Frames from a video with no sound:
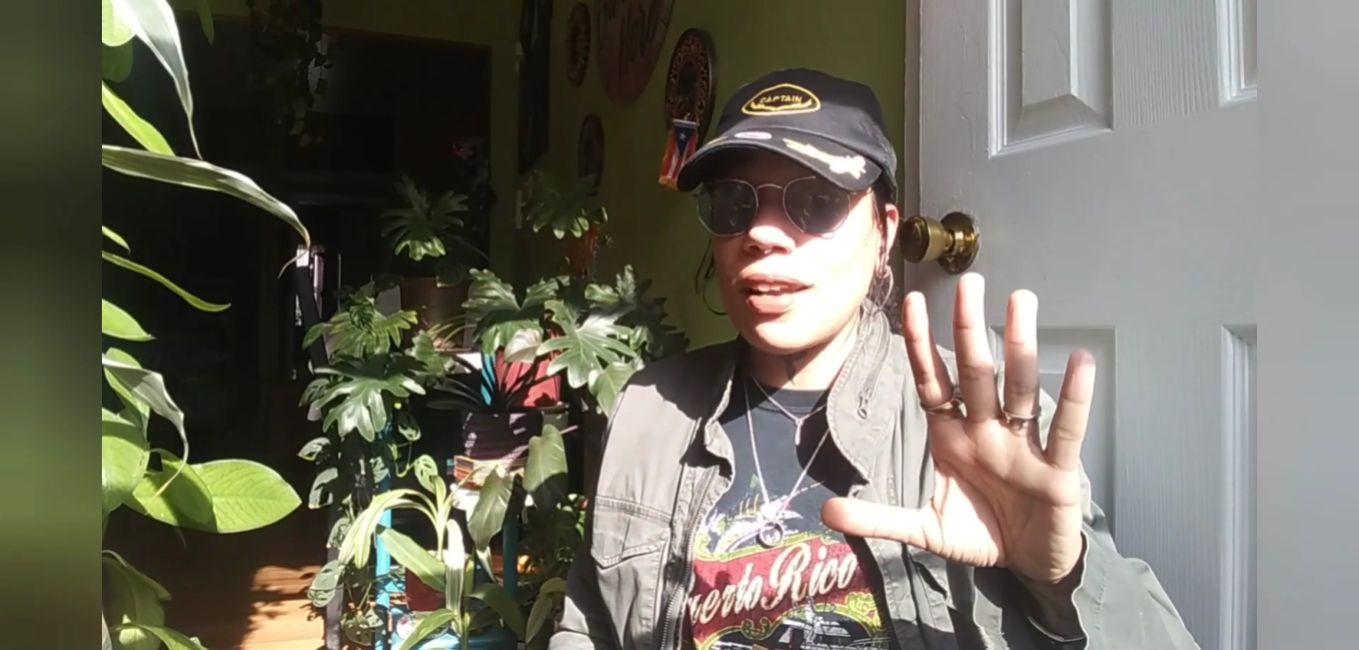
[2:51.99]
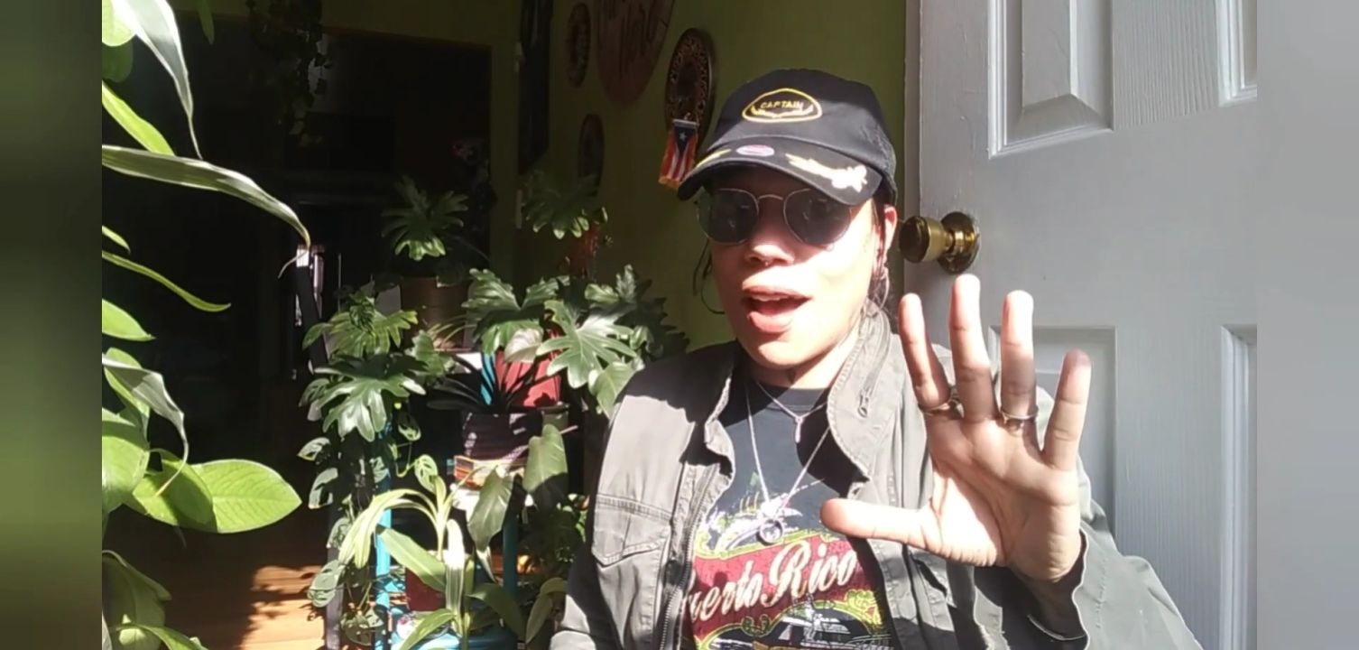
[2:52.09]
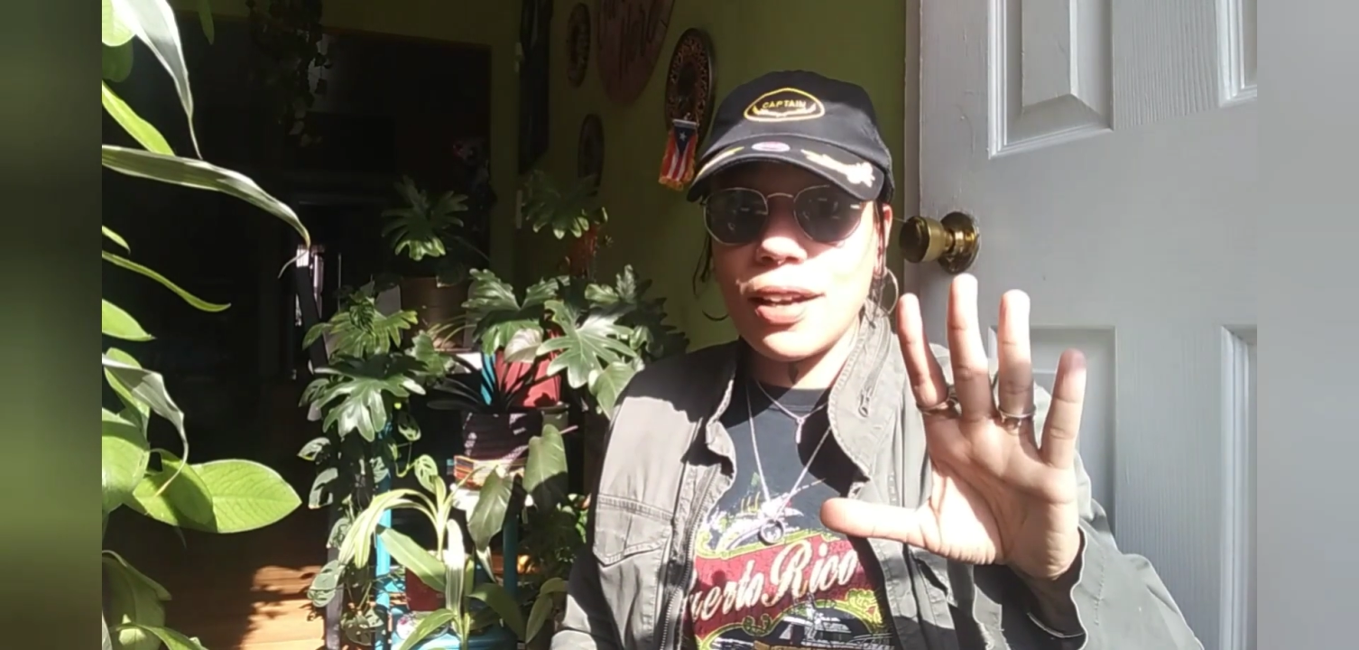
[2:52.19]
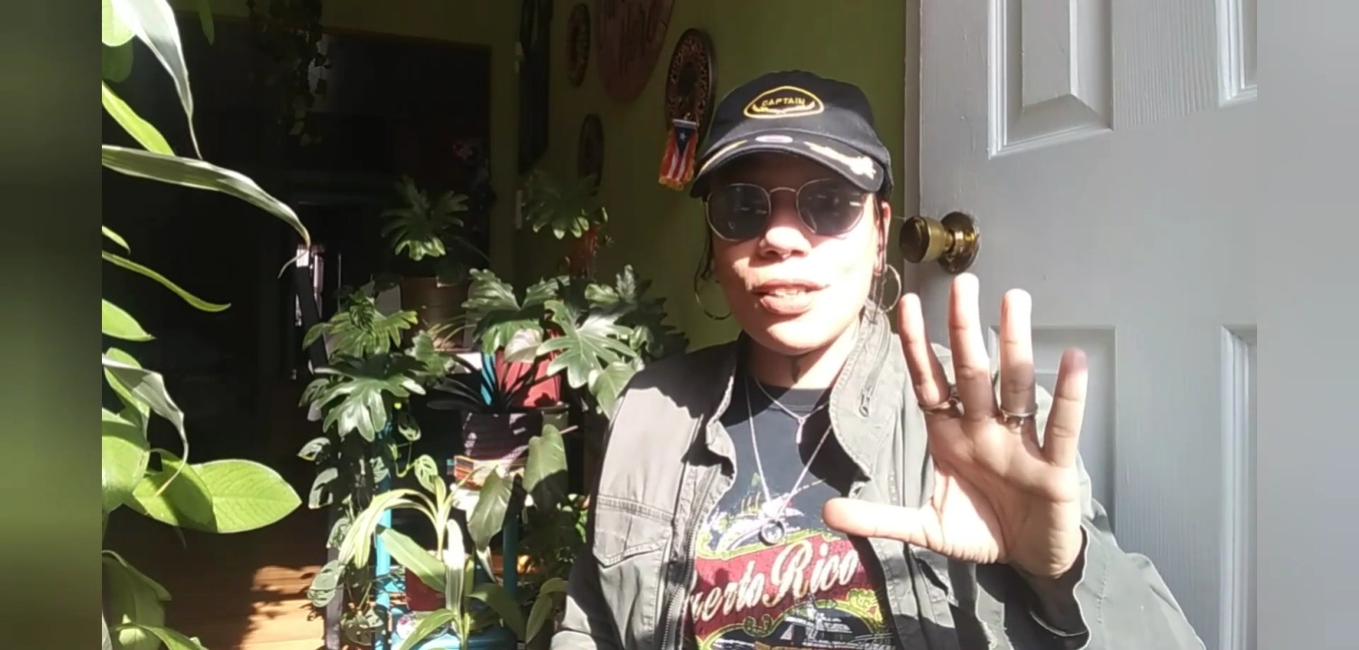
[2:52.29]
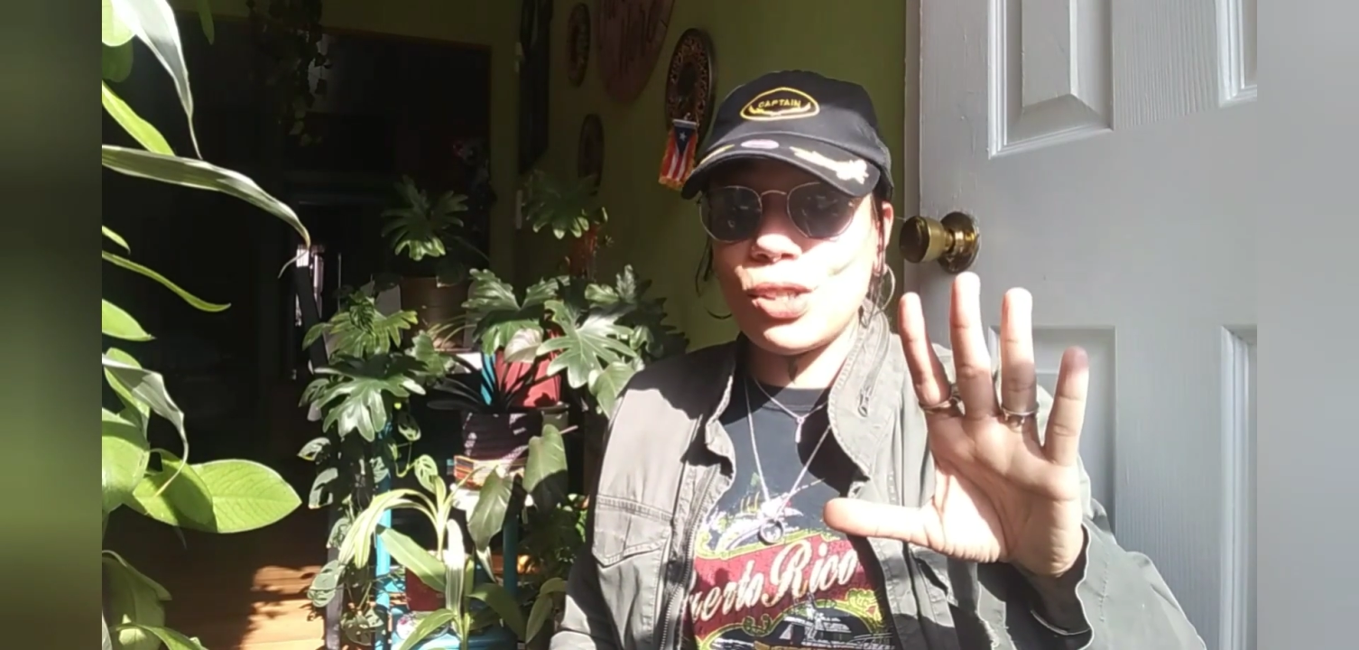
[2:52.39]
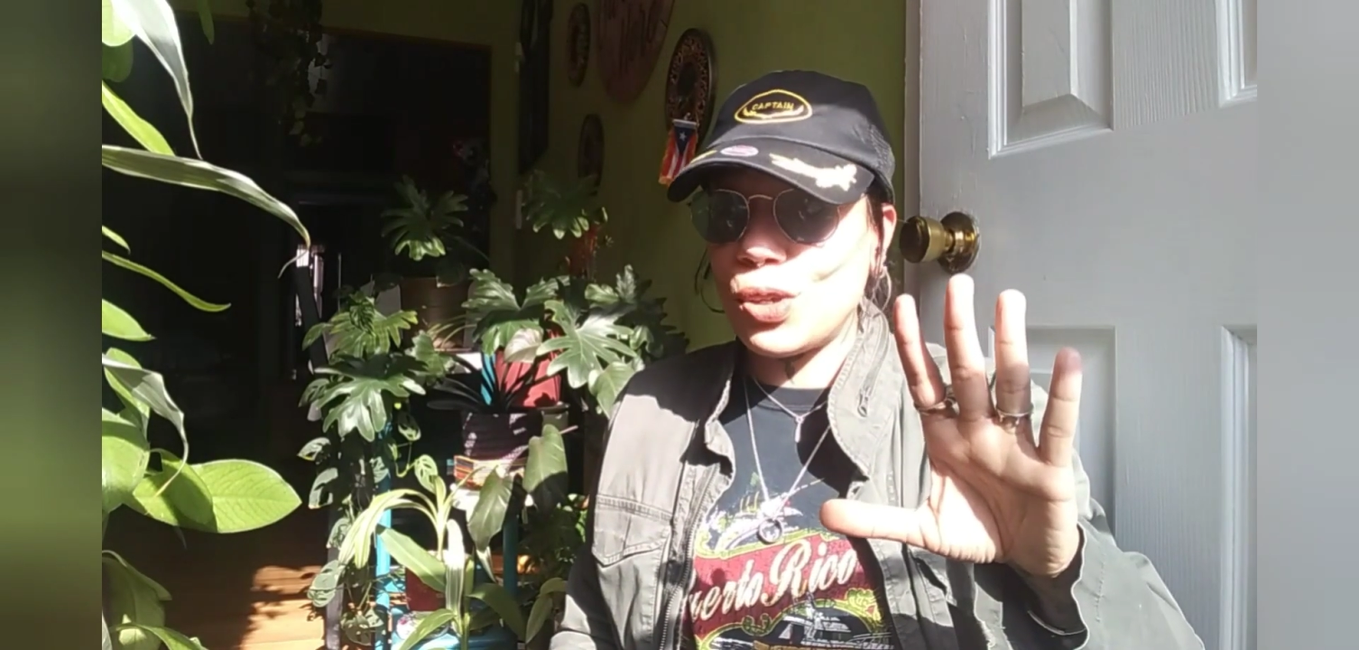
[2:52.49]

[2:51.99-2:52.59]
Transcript: honest,